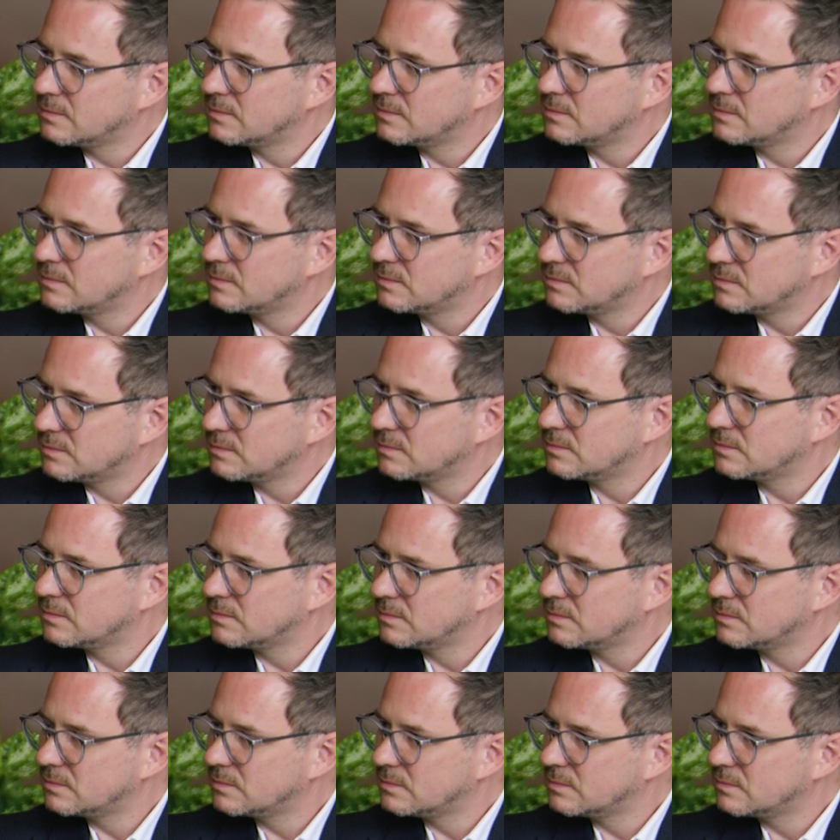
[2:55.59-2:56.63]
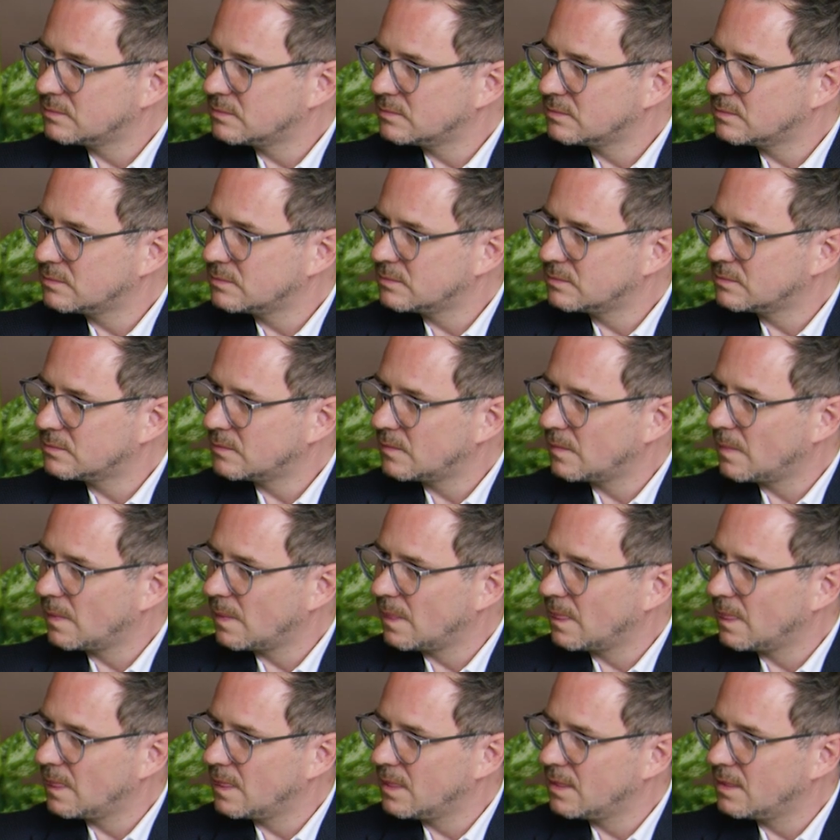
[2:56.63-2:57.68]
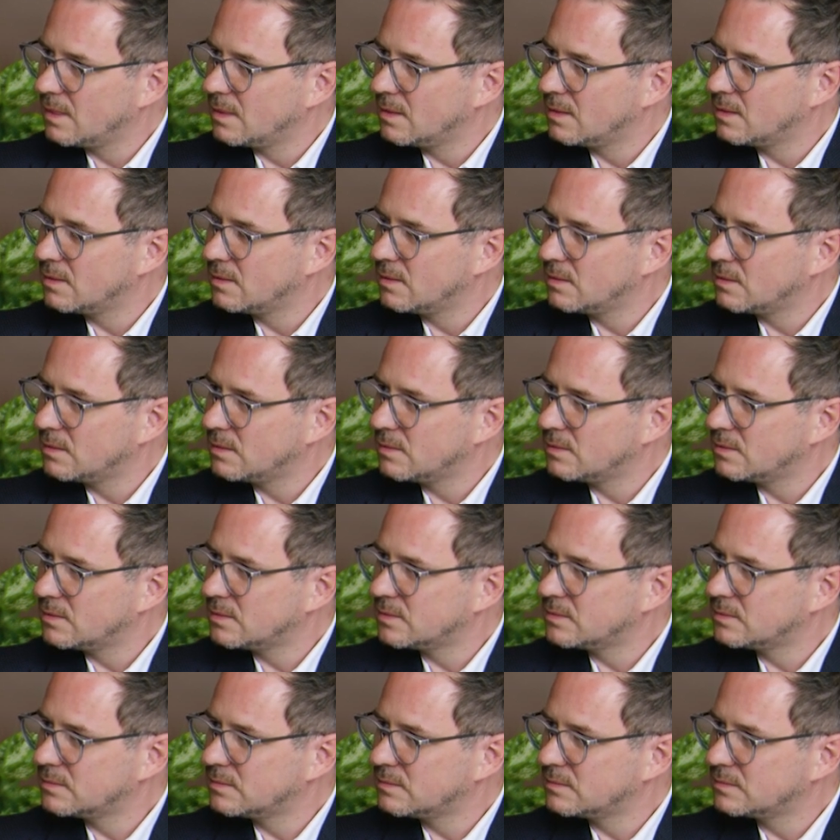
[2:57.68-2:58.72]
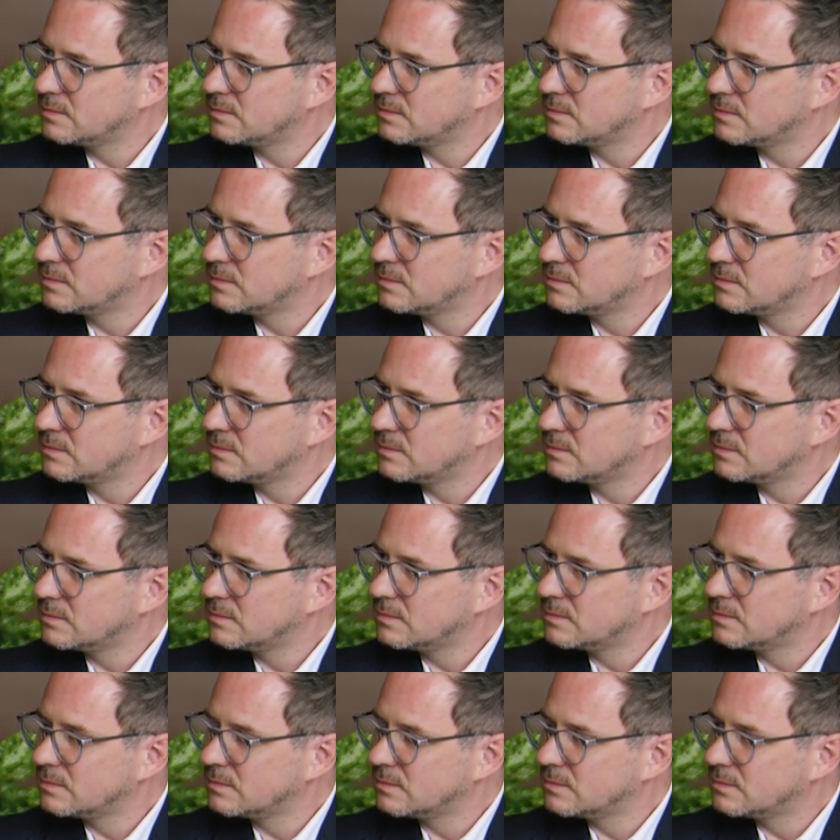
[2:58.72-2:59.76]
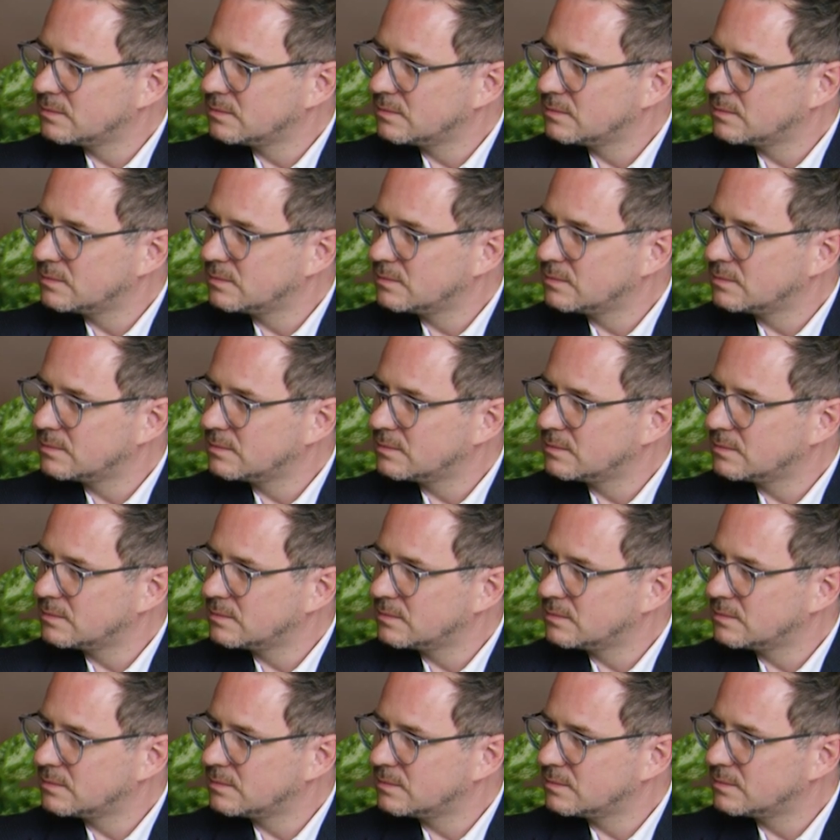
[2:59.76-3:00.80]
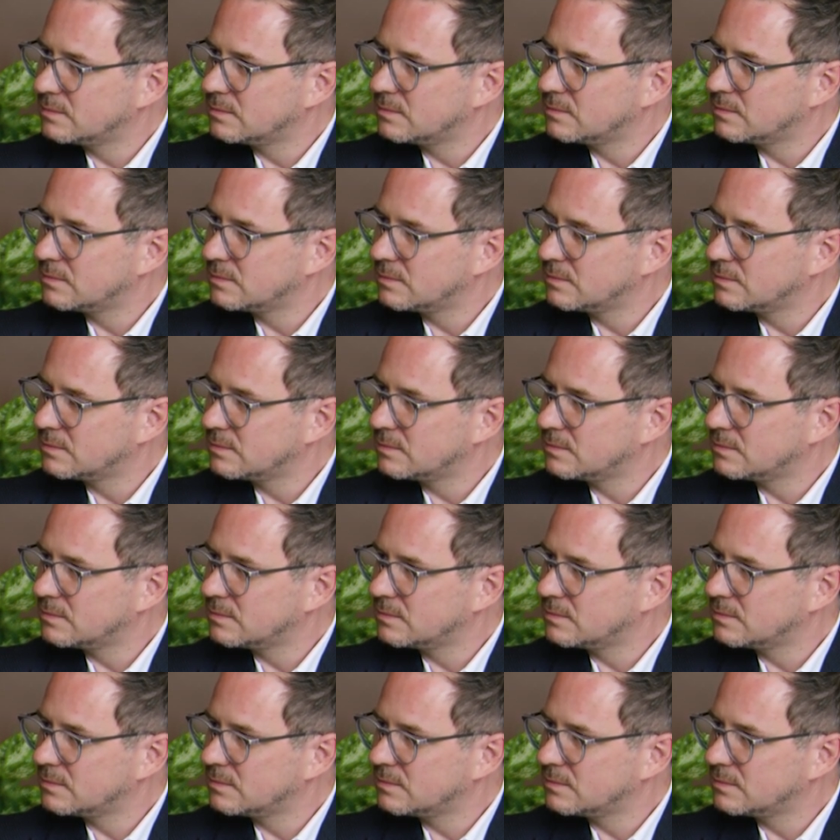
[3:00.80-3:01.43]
This person isn't speaking.